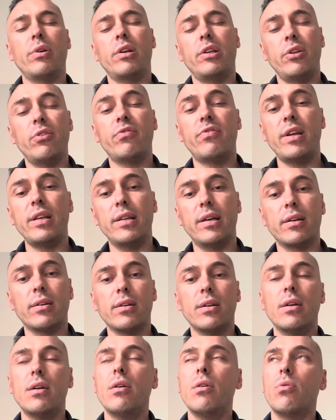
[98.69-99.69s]
offender
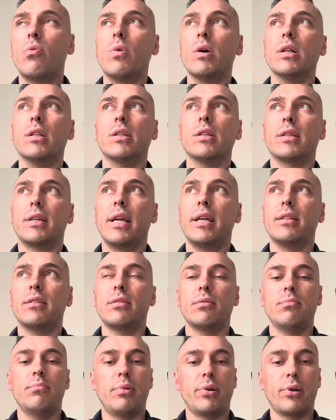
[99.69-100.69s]
will get
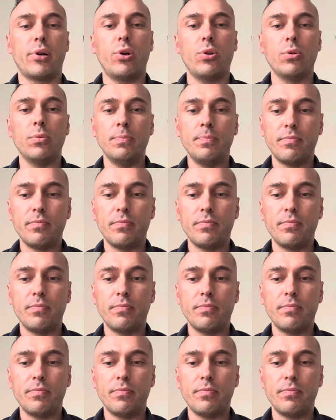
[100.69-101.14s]
parole.